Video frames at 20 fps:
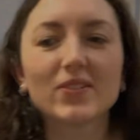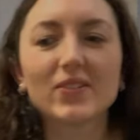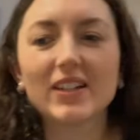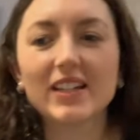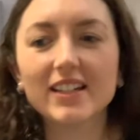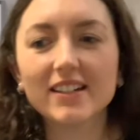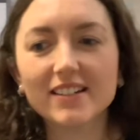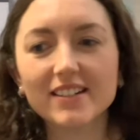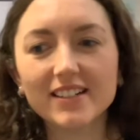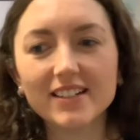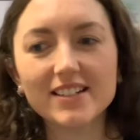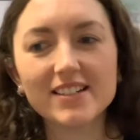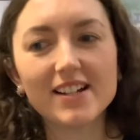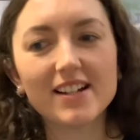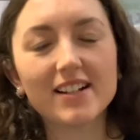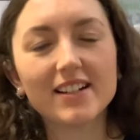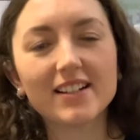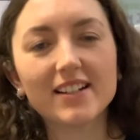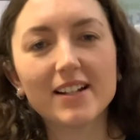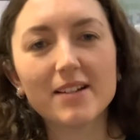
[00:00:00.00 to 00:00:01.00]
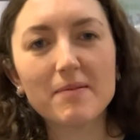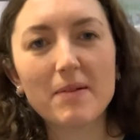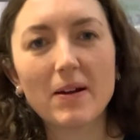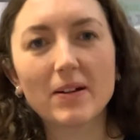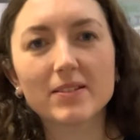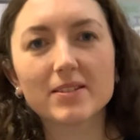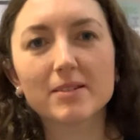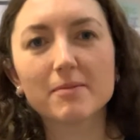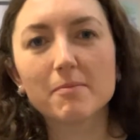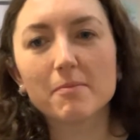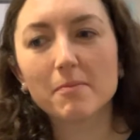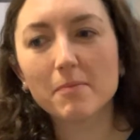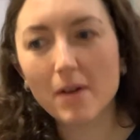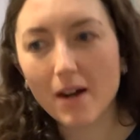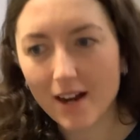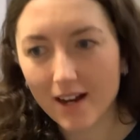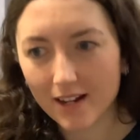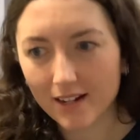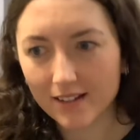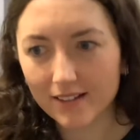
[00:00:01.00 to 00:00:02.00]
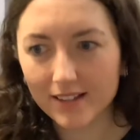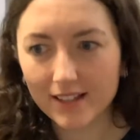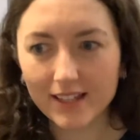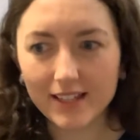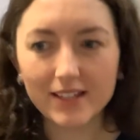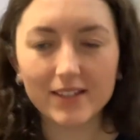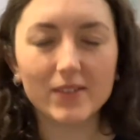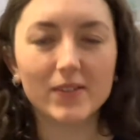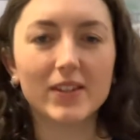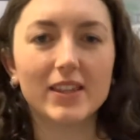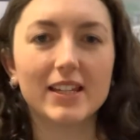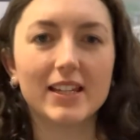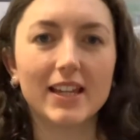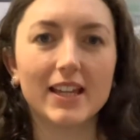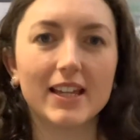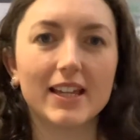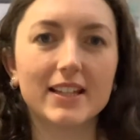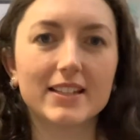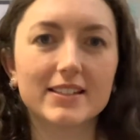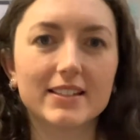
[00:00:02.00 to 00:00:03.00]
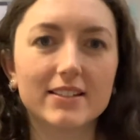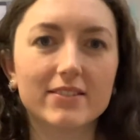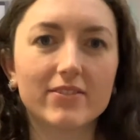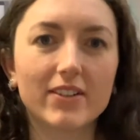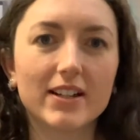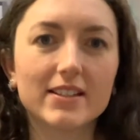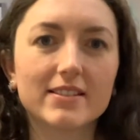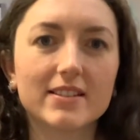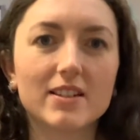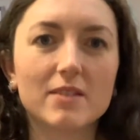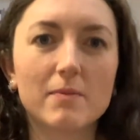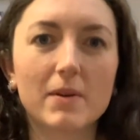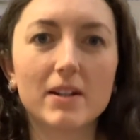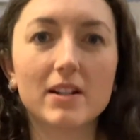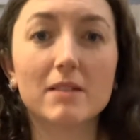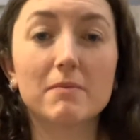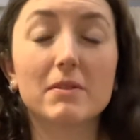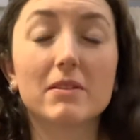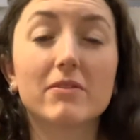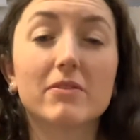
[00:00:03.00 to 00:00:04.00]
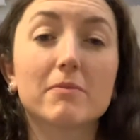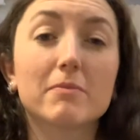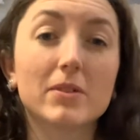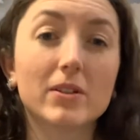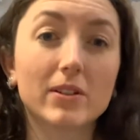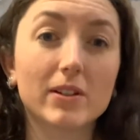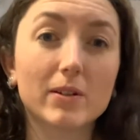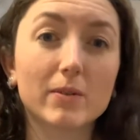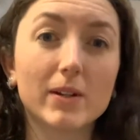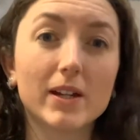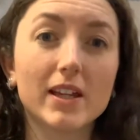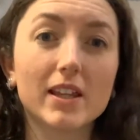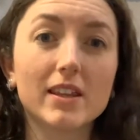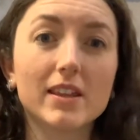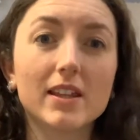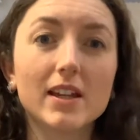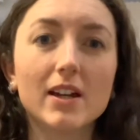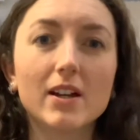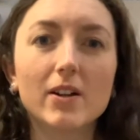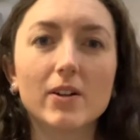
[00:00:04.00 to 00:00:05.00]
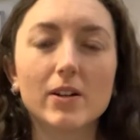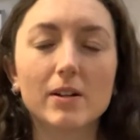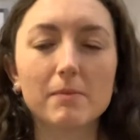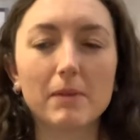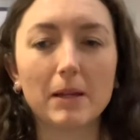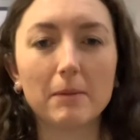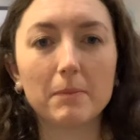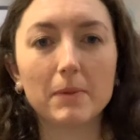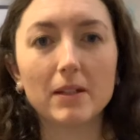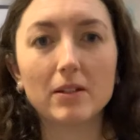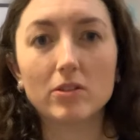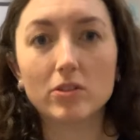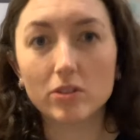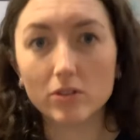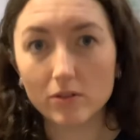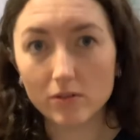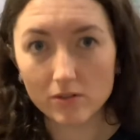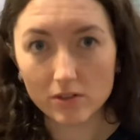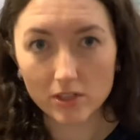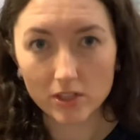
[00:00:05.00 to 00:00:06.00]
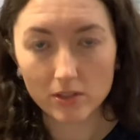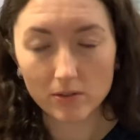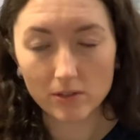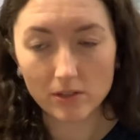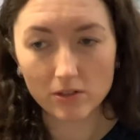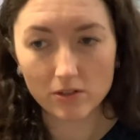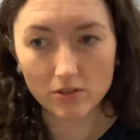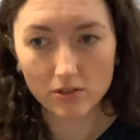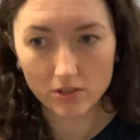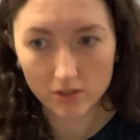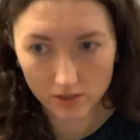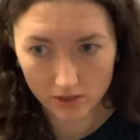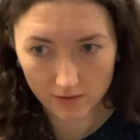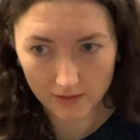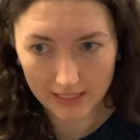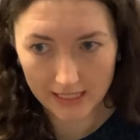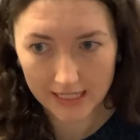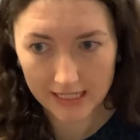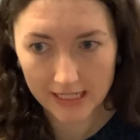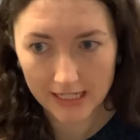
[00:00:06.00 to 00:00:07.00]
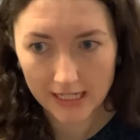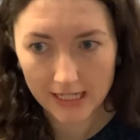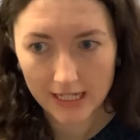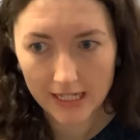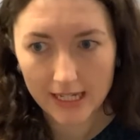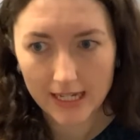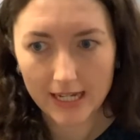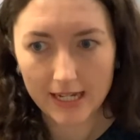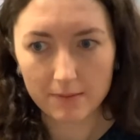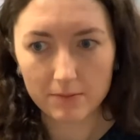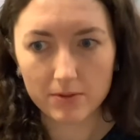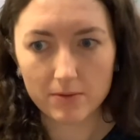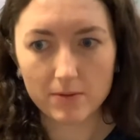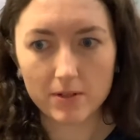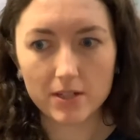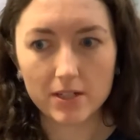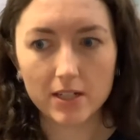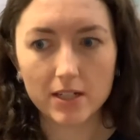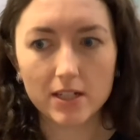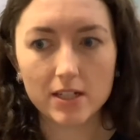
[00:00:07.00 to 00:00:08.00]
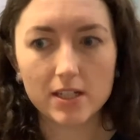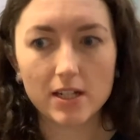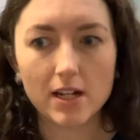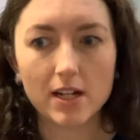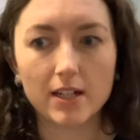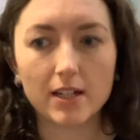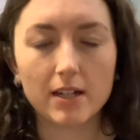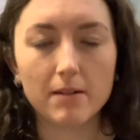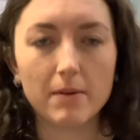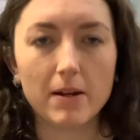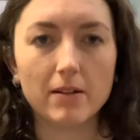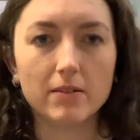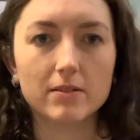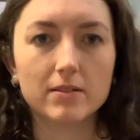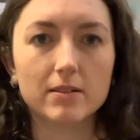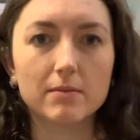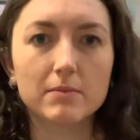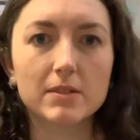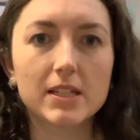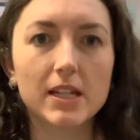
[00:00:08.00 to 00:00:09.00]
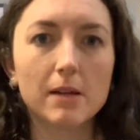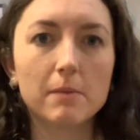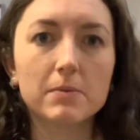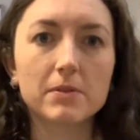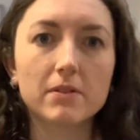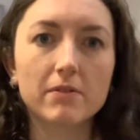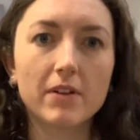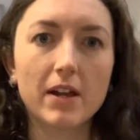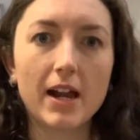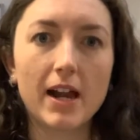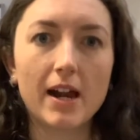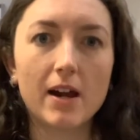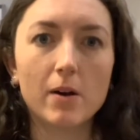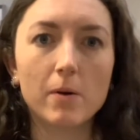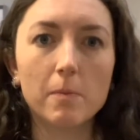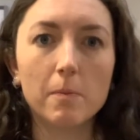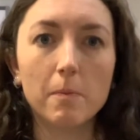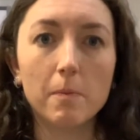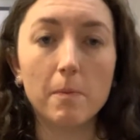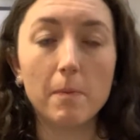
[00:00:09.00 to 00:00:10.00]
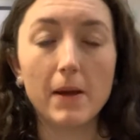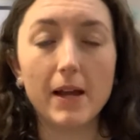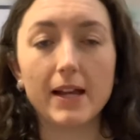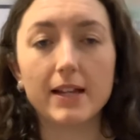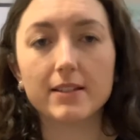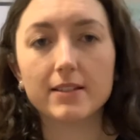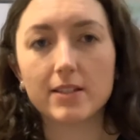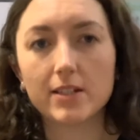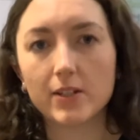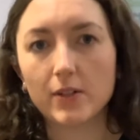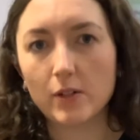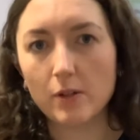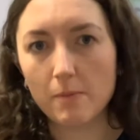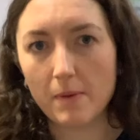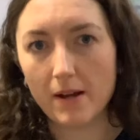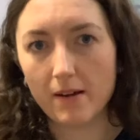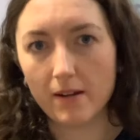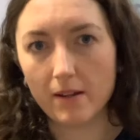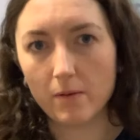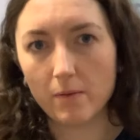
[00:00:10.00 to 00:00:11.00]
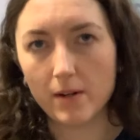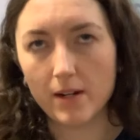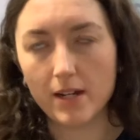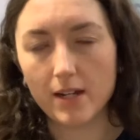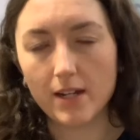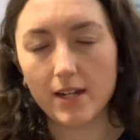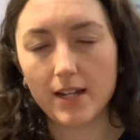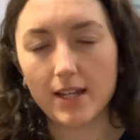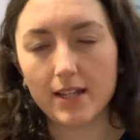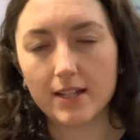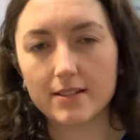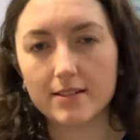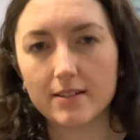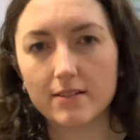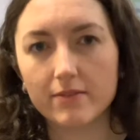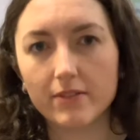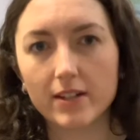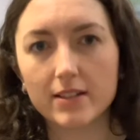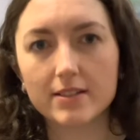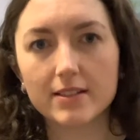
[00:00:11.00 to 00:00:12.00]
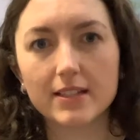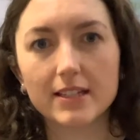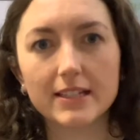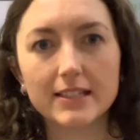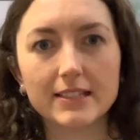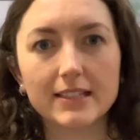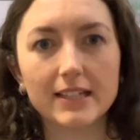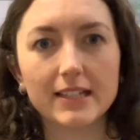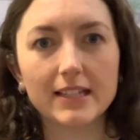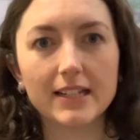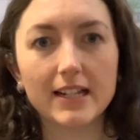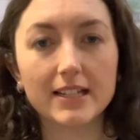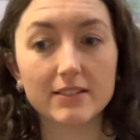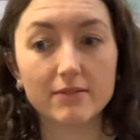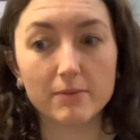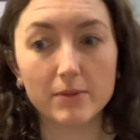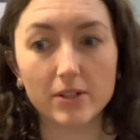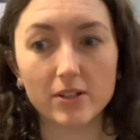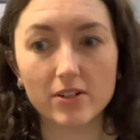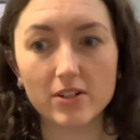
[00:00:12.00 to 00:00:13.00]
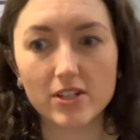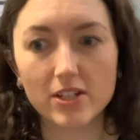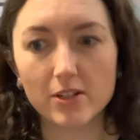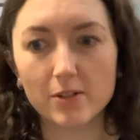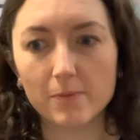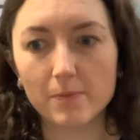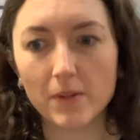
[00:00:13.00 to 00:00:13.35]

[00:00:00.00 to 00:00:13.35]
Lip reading: we are going to talk about some modeling with an AAC device that you might not be familiar with or might be new to you and your student. So we're just going to talk about some tips of how best to go about it when an AAC device isn't as familiar to you.